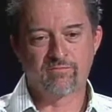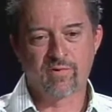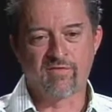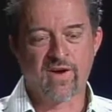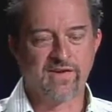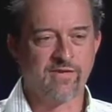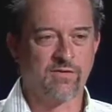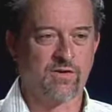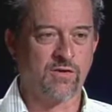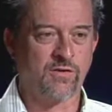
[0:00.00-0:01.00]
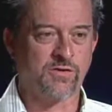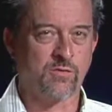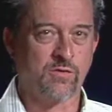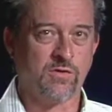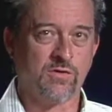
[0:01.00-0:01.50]
provide different
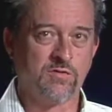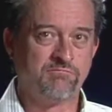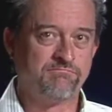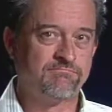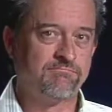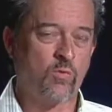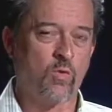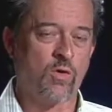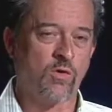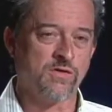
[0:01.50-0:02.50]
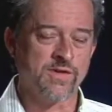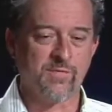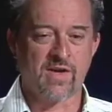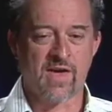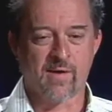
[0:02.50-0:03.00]
cultural roles that
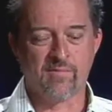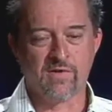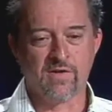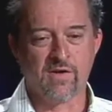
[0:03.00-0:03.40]
may happen